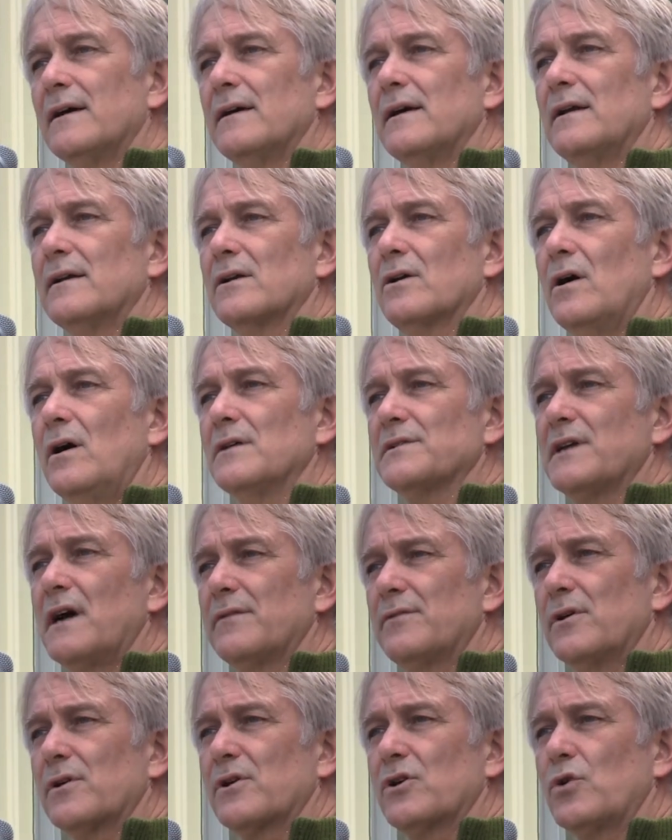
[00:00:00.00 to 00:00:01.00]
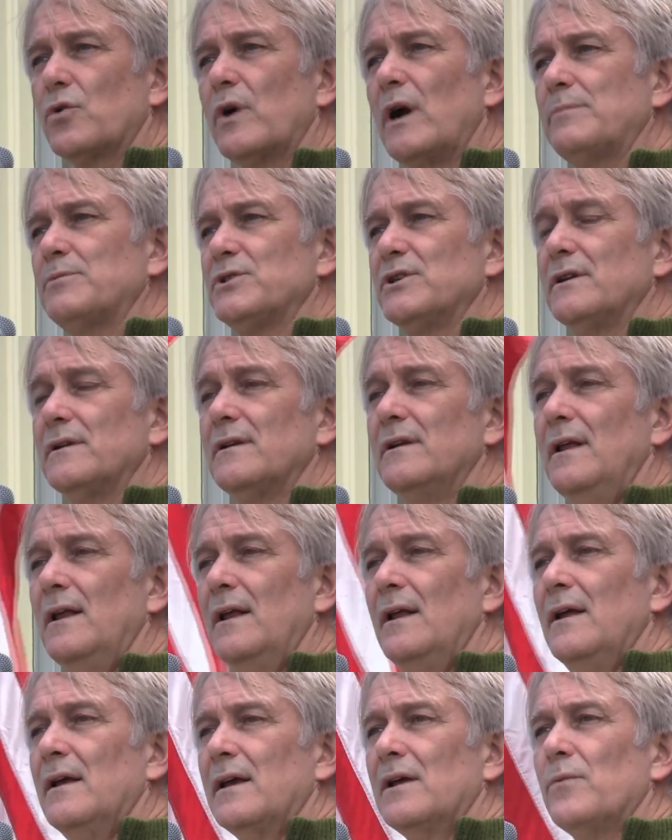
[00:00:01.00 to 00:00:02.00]
and calls out their corruption
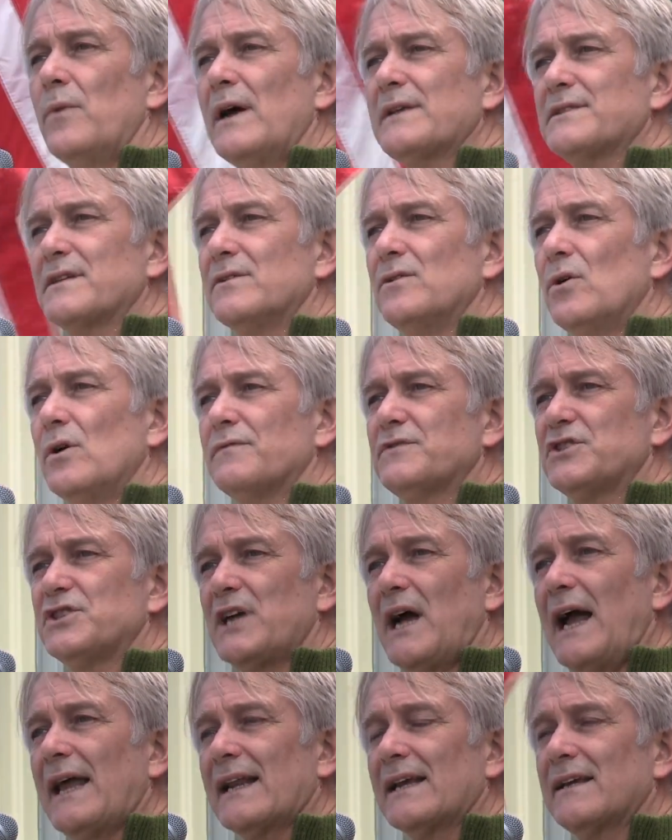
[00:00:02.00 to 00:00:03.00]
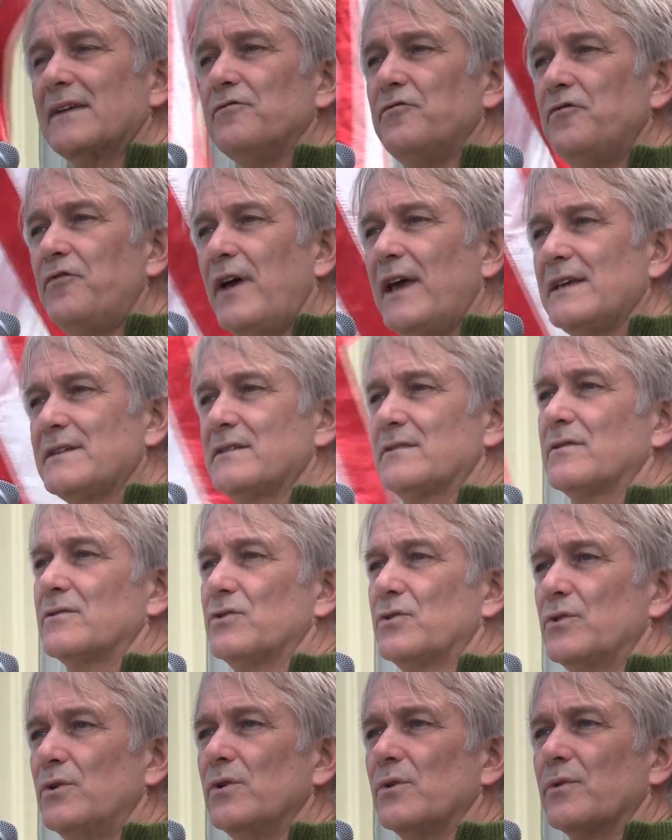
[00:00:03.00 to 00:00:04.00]
and wants to know if China can face the
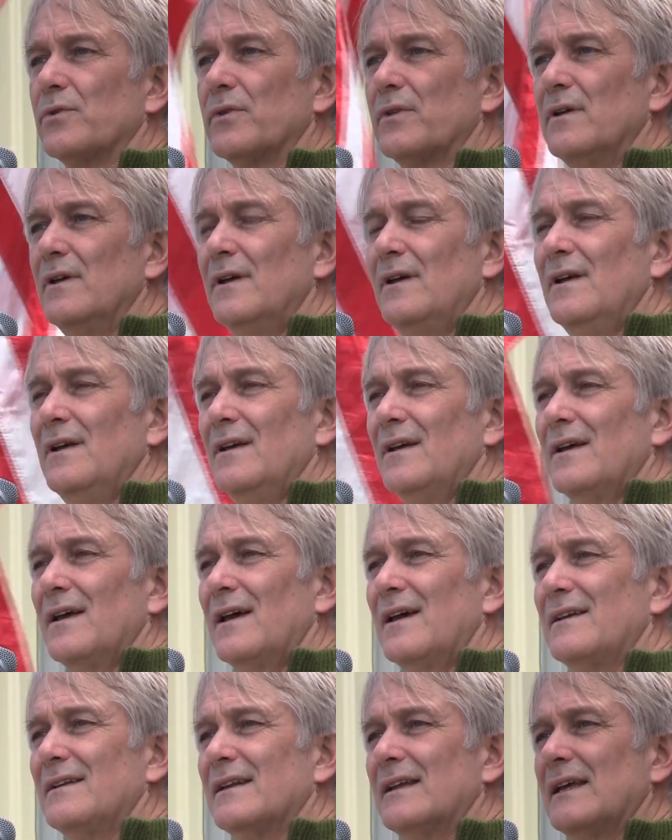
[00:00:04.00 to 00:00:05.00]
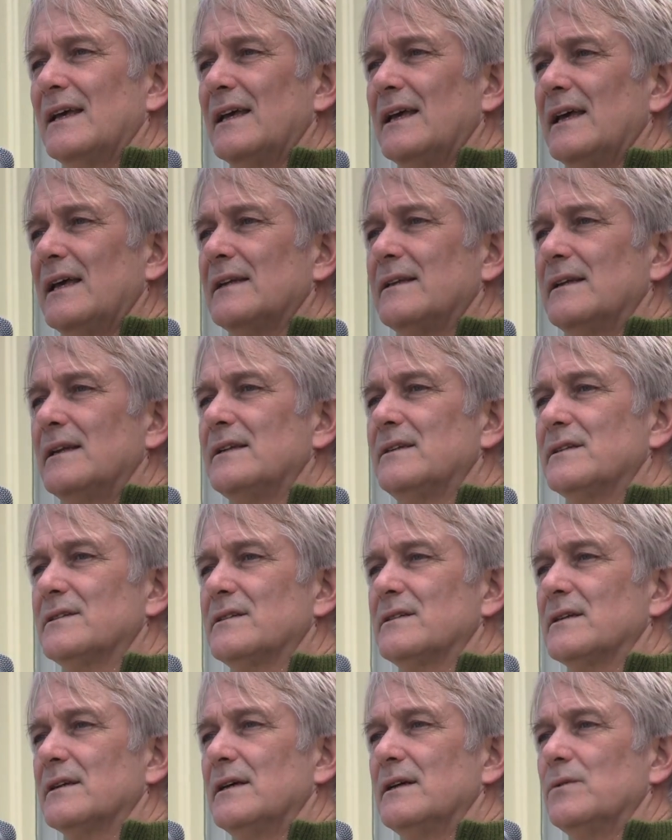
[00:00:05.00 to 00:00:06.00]
truth. And
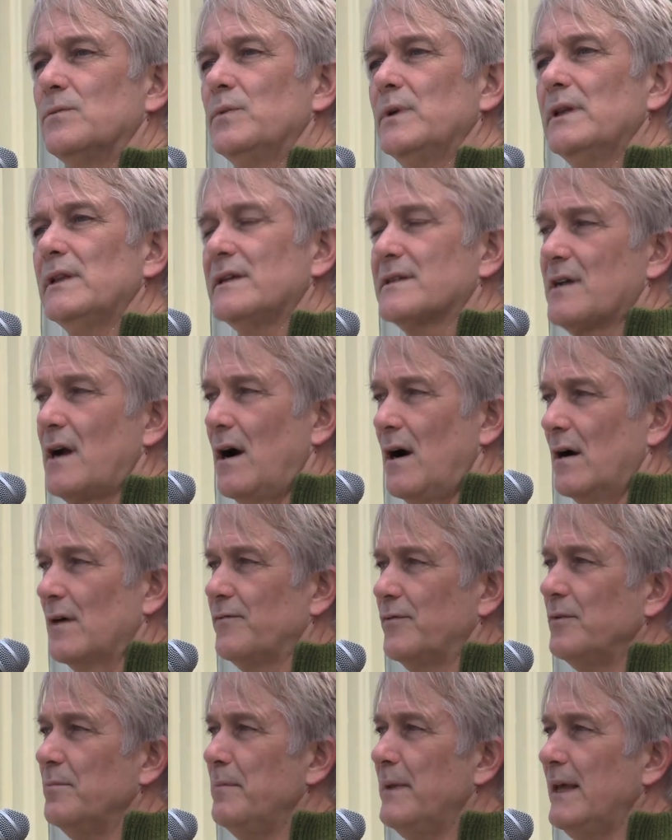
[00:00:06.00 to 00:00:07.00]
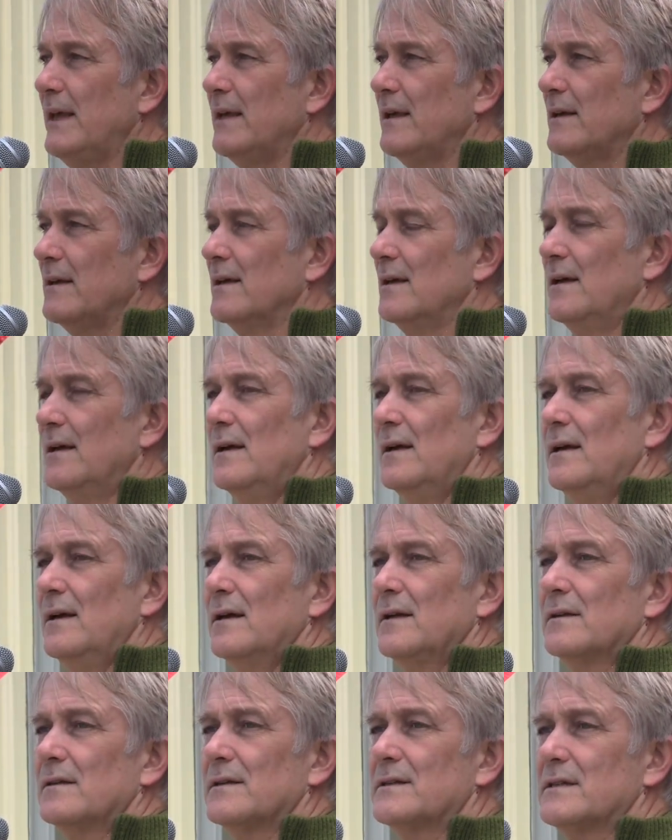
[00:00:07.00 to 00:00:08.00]
it really is hard for me
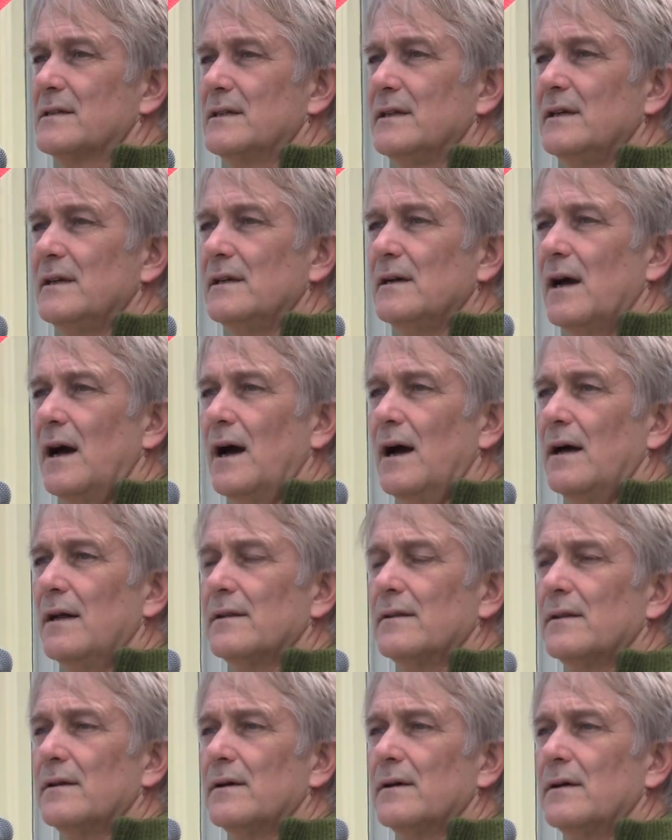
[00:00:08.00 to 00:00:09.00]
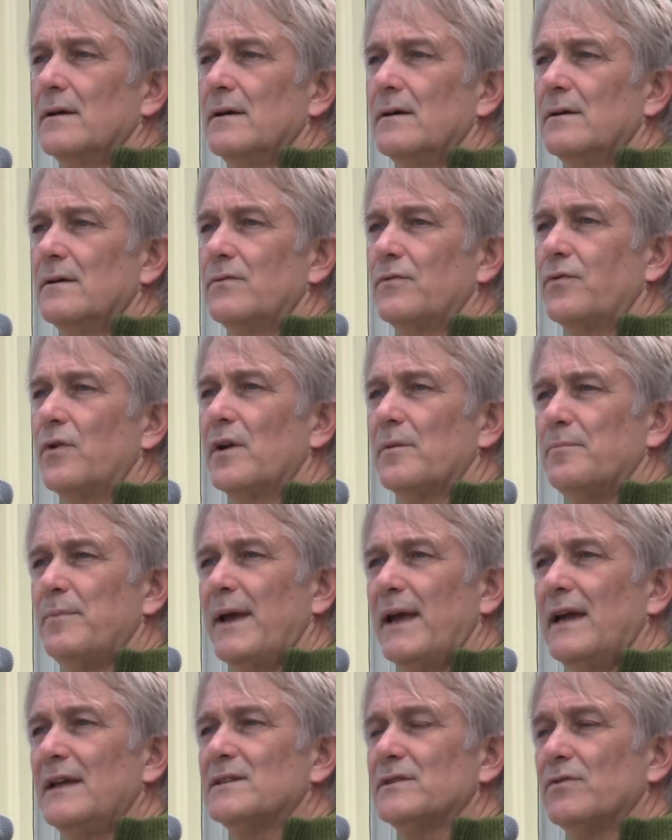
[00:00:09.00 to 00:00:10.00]
to see on the front
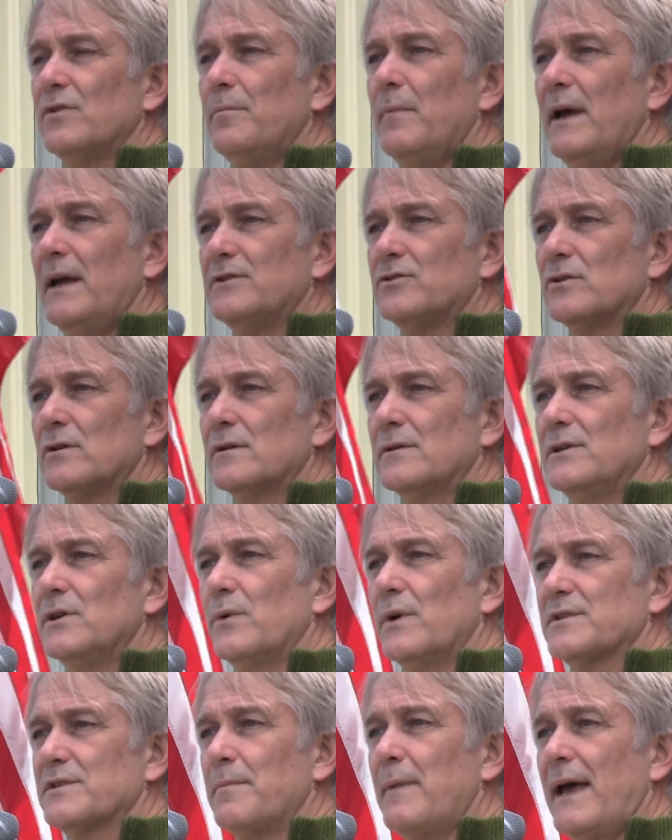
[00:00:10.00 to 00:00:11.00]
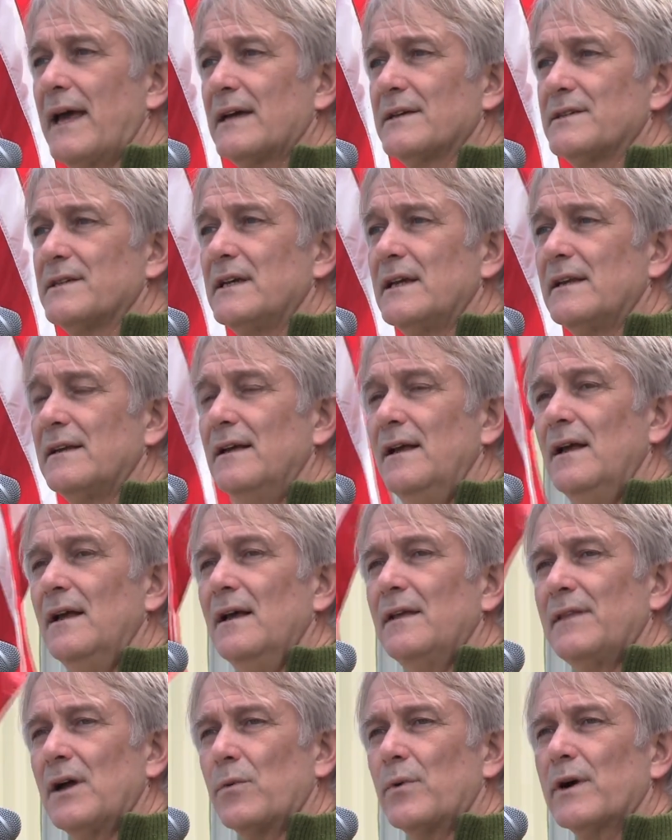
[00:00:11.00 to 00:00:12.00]
page of a major US magazine
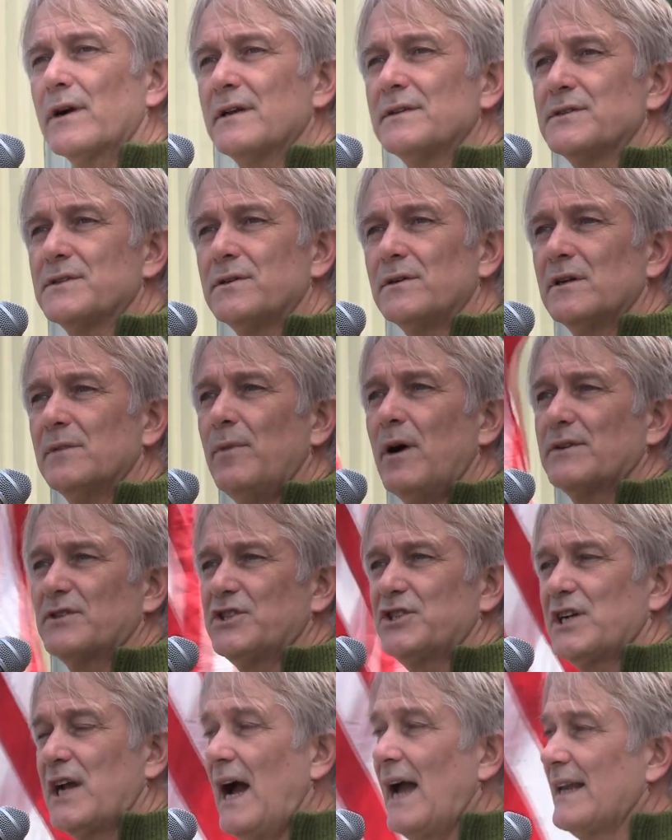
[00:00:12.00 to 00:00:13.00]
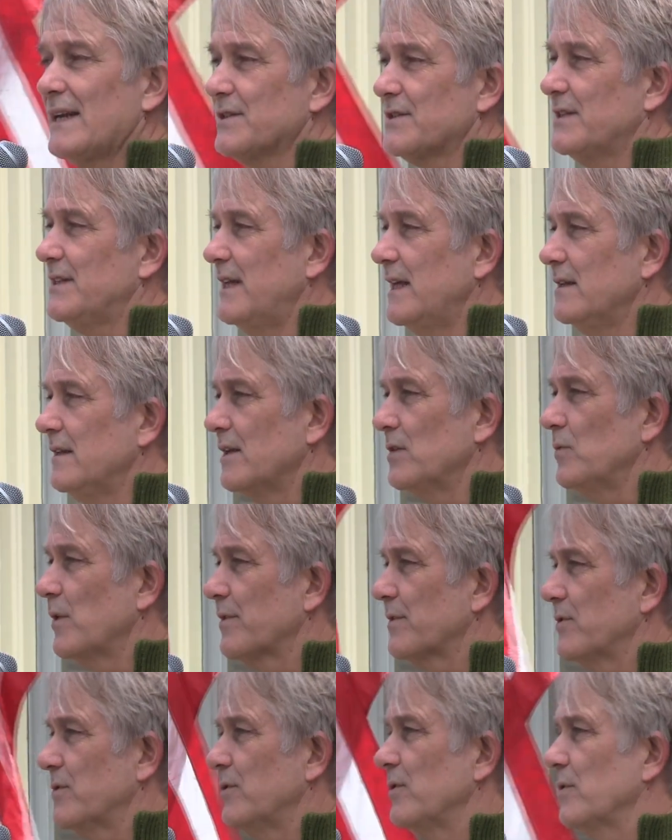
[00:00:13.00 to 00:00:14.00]
that we're concerned about China's dealing
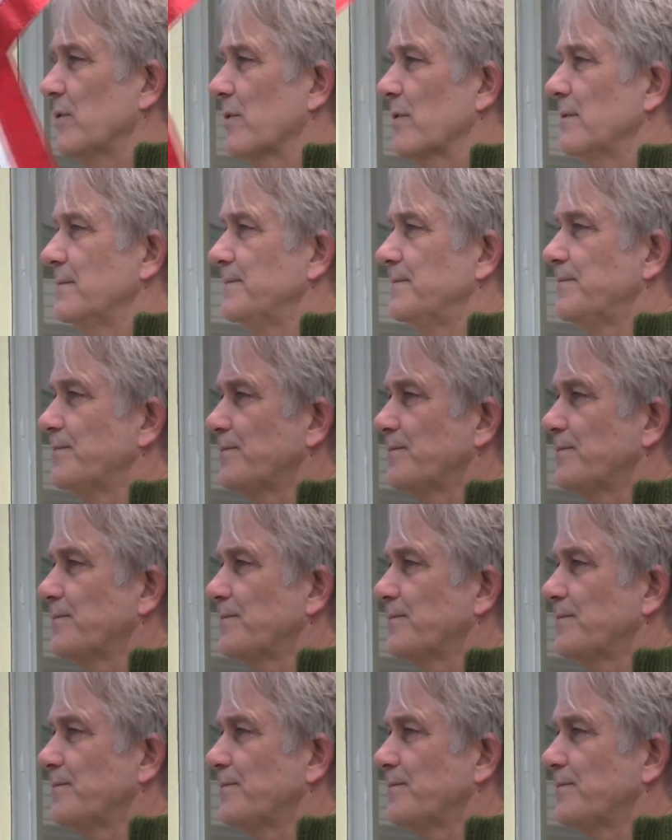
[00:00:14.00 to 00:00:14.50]
with truth.